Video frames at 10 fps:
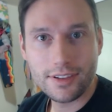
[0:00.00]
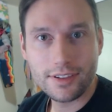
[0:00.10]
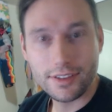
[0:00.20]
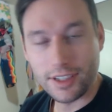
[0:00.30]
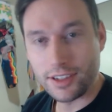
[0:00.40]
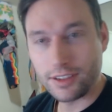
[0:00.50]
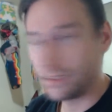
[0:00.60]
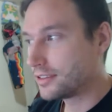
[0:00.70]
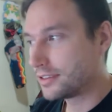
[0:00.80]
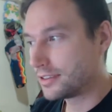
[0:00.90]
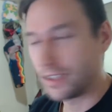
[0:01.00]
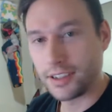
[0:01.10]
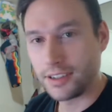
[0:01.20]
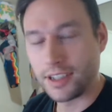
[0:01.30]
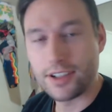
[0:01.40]
Did
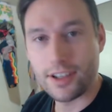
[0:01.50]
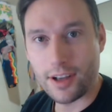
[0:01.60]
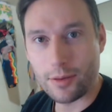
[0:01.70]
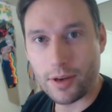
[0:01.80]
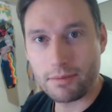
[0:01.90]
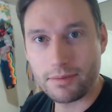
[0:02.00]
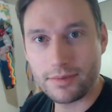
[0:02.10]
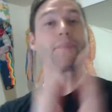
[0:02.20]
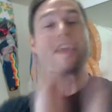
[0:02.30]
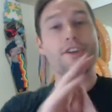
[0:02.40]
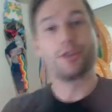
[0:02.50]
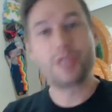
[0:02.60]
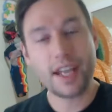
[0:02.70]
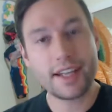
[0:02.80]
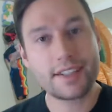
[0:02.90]
you star wipe? So
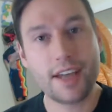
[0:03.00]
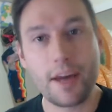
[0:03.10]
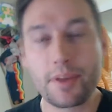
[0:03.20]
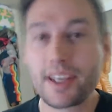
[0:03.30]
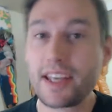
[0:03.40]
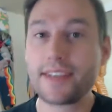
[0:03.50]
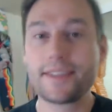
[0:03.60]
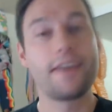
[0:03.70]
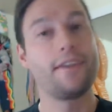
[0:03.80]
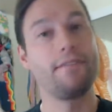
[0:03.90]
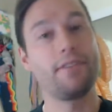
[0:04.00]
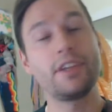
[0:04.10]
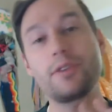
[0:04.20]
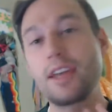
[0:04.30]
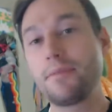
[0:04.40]
tonight's topic is the
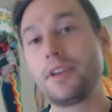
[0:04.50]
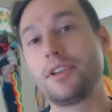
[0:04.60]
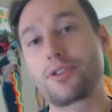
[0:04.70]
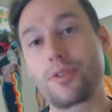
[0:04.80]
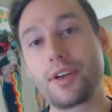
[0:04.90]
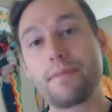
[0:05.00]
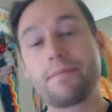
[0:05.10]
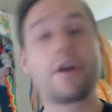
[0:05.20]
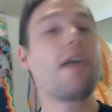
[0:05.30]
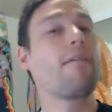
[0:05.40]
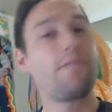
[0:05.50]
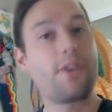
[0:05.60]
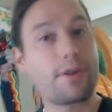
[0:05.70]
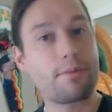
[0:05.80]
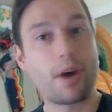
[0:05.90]
video game industry.
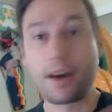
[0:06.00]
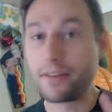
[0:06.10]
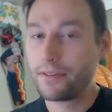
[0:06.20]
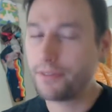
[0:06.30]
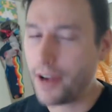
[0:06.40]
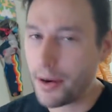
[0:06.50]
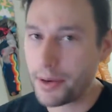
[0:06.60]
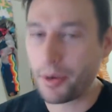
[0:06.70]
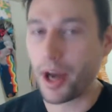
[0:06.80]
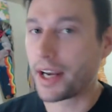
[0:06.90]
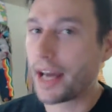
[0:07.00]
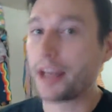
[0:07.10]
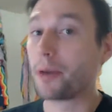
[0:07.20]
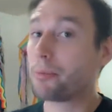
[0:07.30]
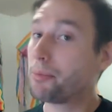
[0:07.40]
Very broad, I
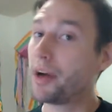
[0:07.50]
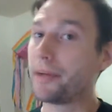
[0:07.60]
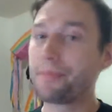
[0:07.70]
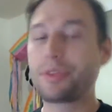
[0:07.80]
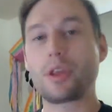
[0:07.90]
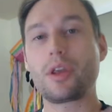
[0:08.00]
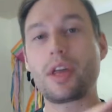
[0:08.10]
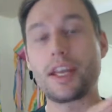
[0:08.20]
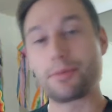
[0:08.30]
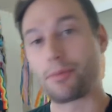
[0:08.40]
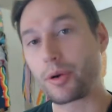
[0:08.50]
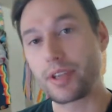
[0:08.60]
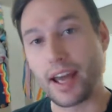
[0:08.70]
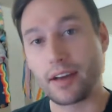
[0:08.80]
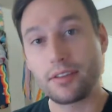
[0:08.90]
know, but it's been broken
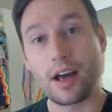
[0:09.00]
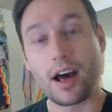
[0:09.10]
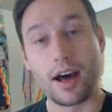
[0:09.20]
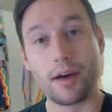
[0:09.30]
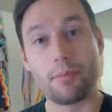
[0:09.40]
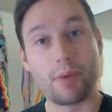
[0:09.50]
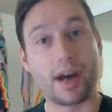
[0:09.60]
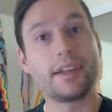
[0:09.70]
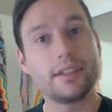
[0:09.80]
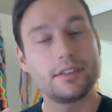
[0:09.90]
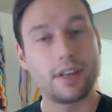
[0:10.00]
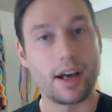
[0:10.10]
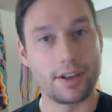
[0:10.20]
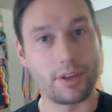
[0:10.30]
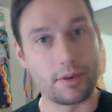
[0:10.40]
down by
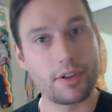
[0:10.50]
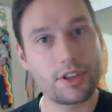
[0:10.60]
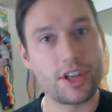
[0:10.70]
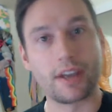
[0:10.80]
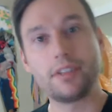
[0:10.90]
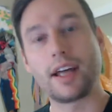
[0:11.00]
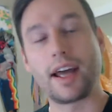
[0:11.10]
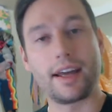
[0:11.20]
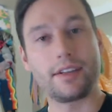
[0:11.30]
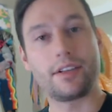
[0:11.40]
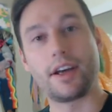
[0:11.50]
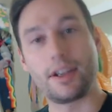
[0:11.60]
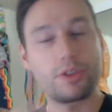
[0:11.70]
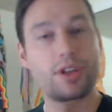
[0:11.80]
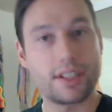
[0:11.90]
someone in the channel at
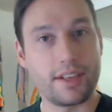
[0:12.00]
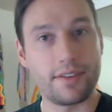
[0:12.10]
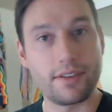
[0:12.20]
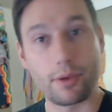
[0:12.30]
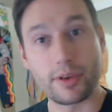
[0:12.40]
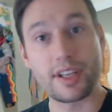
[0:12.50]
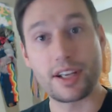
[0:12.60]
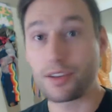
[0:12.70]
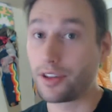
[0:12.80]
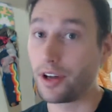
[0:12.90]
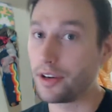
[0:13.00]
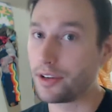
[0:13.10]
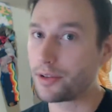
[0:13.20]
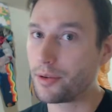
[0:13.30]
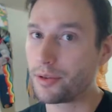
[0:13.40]

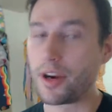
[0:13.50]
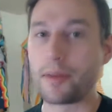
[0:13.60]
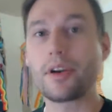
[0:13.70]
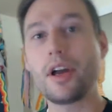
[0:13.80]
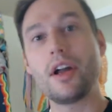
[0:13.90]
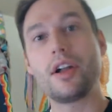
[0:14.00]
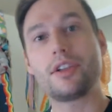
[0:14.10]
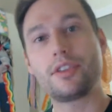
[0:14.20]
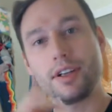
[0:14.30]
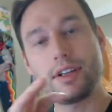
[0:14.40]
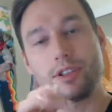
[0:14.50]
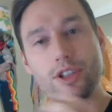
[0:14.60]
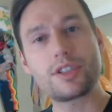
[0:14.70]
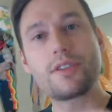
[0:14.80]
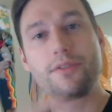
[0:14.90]
twitch.tv/the_Kramer to
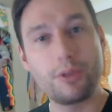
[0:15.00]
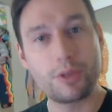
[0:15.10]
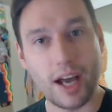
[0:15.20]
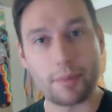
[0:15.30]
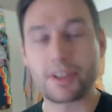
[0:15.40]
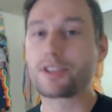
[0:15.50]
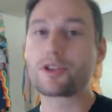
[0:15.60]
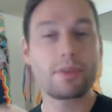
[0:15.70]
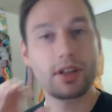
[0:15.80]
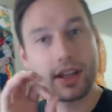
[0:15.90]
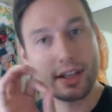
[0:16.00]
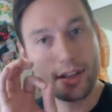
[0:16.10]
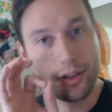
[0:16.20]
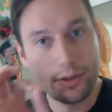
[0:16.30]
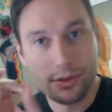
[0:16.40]
just a few topics. It's just gonna be like a
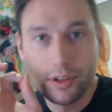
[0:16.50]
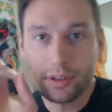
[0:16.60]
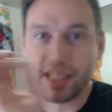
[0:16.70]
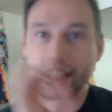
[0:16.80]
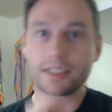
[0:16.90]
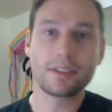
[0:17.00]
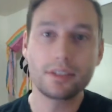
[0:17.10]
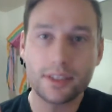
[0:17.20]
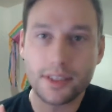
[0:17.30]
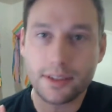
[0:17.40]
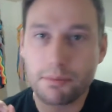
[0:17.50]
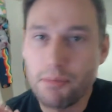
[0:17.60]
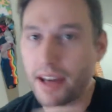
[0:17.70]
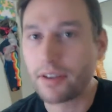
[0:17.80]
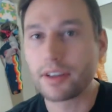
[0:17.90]
little taste, a little
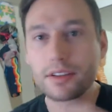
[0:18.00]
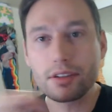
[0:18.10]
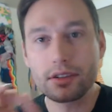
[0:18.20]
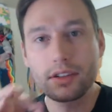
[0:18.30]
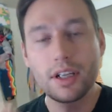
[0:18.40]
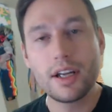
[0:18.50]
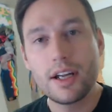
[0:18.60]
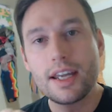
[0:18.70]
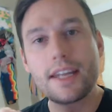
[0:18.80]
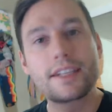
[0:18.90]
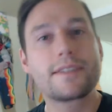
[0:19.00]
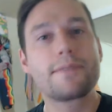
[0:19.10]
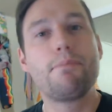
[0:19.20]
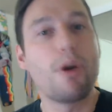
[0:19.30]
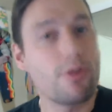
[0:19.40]
smattering, a little
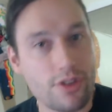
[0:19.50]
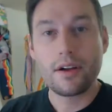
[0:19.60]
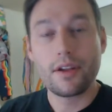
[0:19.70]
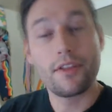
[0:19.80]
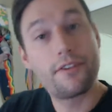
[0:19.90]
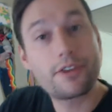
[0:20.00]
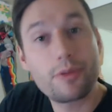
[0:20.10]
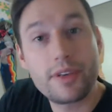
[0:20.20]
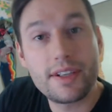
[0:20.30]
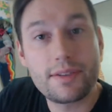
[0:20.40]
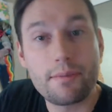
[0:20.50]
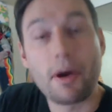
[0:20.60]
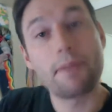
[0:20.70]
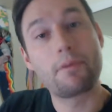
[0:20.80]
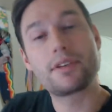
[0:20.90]
exposure. The first one is
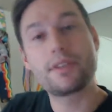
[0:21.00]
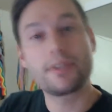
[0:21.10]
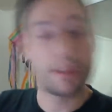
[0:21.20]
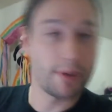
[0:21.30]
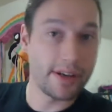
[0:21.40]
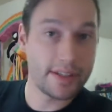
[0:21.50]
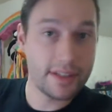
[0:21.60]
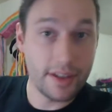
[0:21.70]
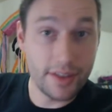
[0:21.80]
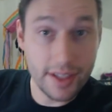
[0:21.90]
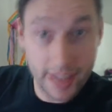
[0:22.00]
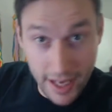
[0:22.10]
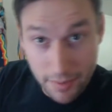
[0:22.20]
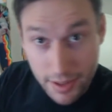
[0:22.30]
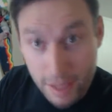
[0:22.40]
my personal experience in the
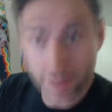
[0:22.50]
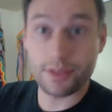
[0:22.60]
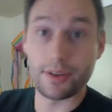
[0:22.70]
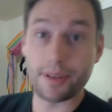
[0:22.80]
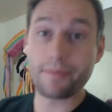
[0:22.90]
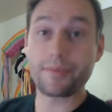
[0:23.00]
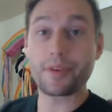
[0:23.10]
gaming industry.